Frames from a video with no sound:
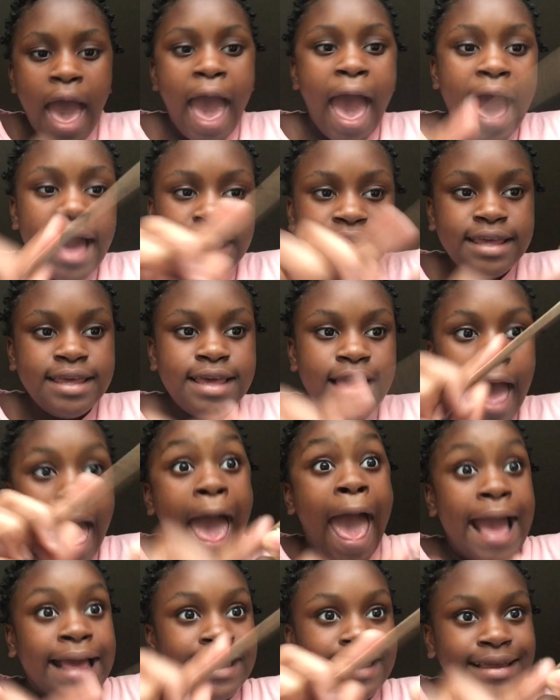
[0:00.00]

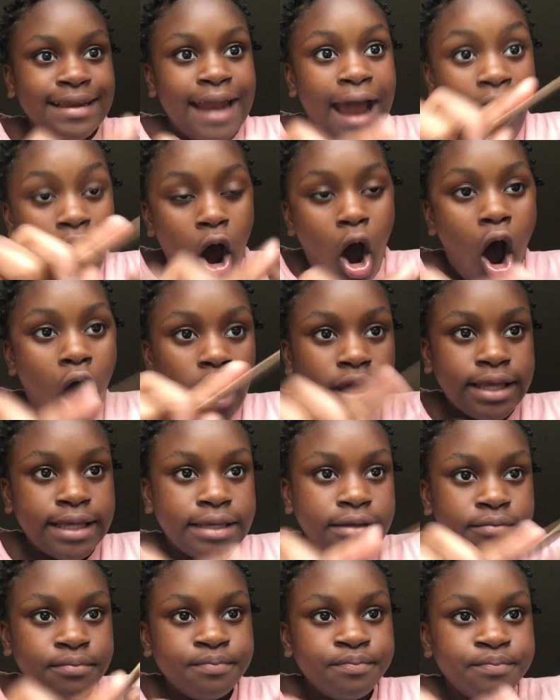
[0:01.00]
not aki.